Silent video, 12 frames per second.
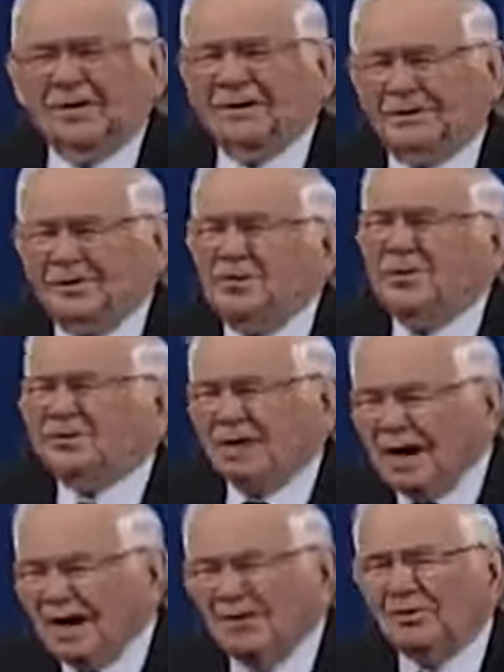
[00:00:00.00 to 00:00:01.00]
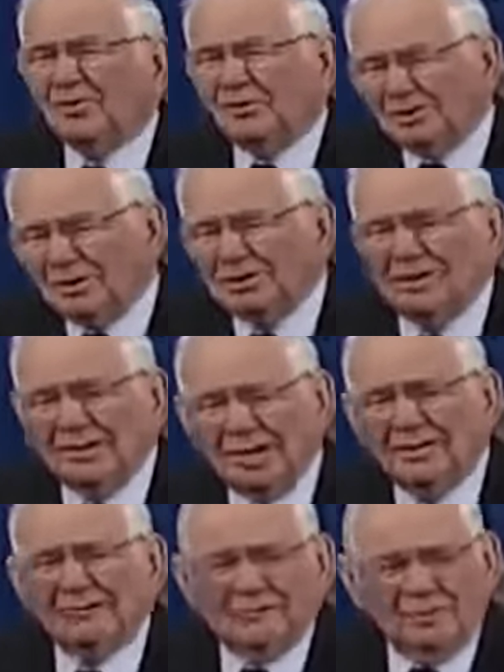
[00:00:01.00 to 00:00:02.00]
Are you entangled within the
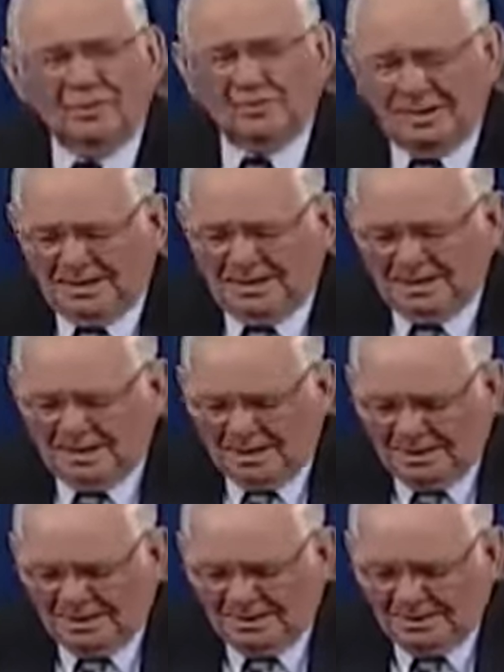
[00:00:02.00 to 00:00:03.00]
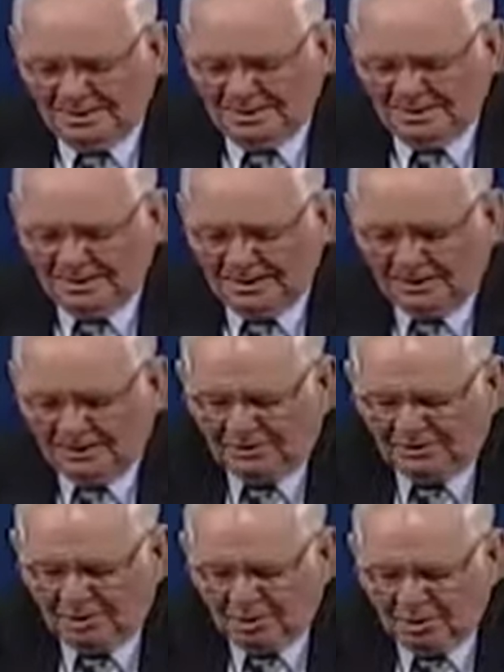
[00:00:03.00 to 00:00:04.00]
love of Almighty God that he
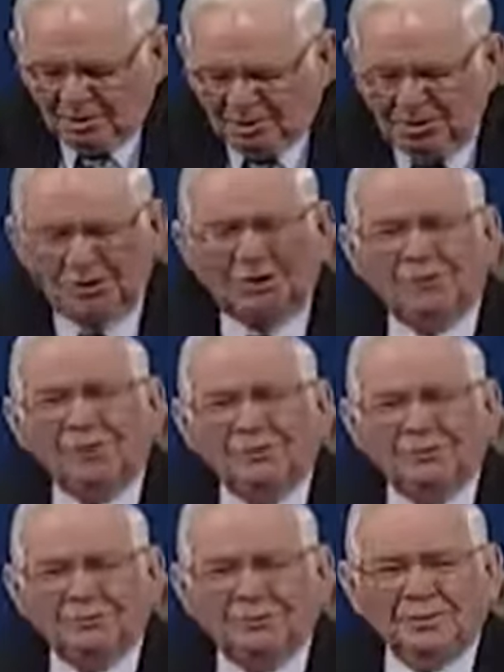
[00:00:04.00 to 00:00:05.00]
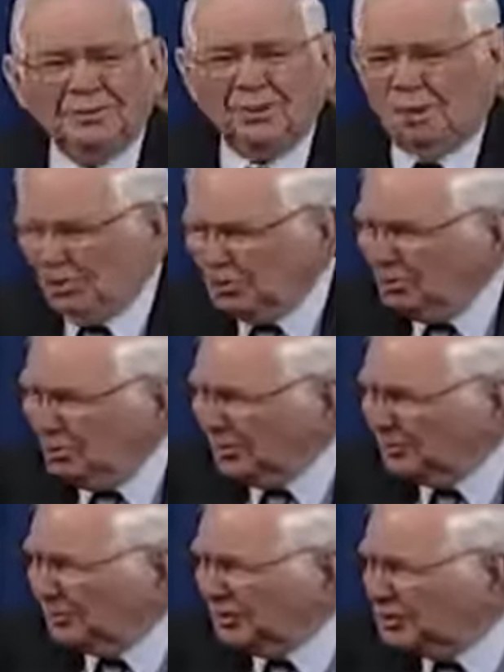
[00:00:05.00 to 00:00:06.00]
draws you? Are you
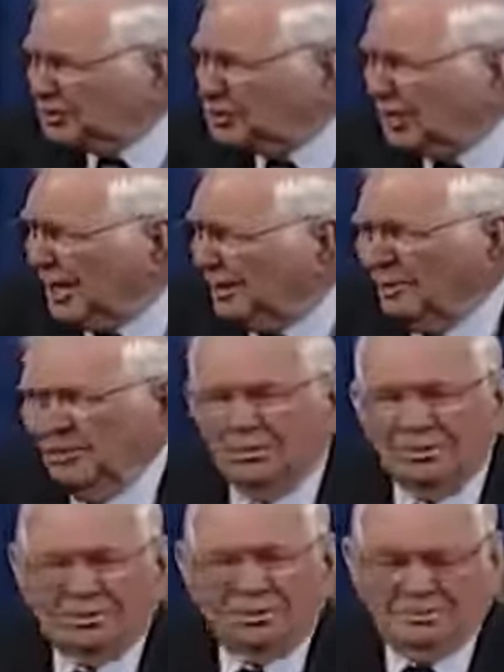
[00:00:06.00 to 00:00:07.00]
under his shadow?